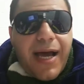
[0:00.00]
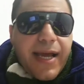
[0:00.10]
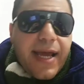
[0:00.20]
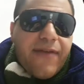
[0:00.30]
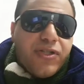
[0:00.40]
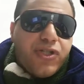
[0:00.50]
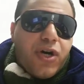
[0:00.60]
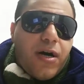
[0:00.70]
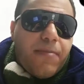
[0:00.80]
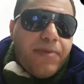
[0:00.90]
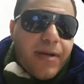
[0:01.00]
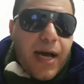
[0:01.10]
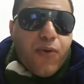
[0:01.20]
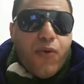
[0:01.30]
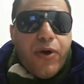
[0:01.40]
I have a job,
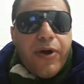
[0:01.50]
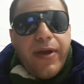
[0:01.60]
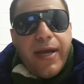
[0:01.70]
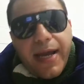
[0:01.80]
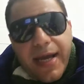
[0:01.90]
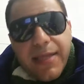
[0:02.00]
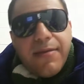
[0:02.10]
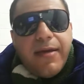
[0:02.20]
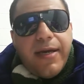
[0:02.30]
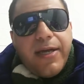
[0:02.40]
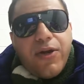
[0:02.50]
I don't worry, I get